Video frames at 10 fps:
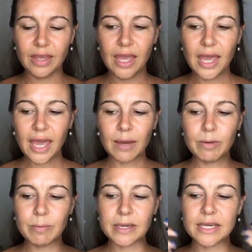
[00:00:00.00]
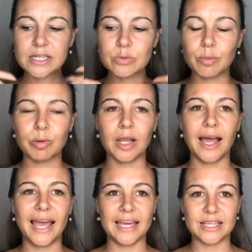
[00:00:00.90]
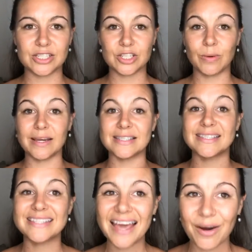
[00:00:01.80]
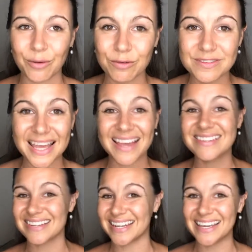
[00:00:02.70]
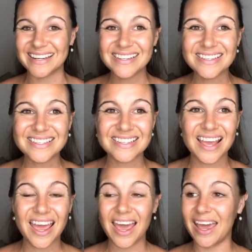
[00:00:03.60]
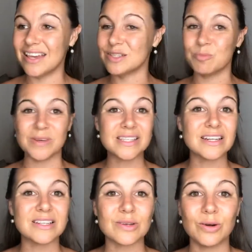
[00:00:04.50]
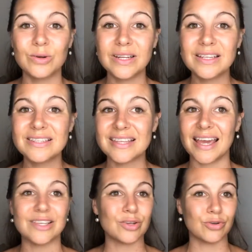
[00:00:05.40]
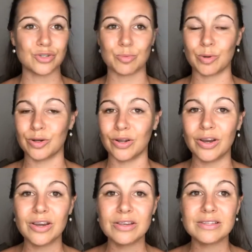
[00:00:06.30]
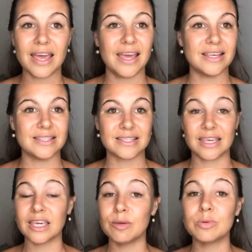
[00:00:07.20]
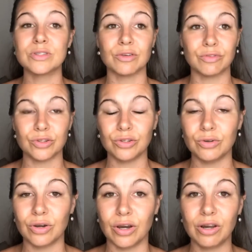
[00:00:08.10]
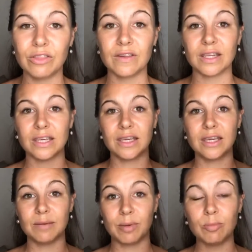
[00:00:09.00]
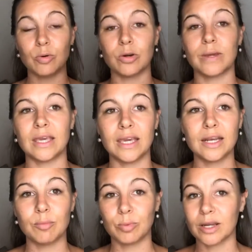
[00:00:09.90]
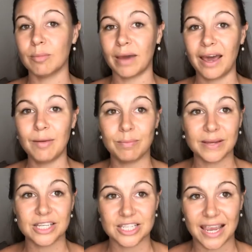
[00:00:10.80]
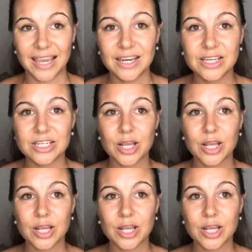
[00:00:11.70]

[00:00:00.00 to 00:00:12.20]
and we begin to apply it to ourselves as leaders, as business owners, as entrepreneurs, as keepers of the new earth, and people who are here to bring about big change,